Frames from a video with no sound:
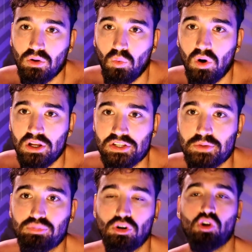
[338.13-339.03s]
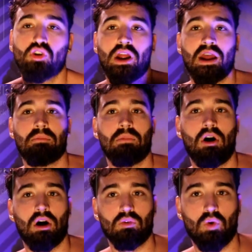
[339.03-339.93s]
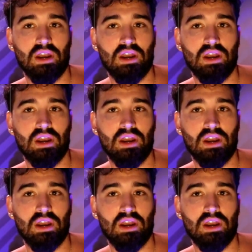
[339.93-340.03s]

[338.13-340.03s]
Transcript: was program on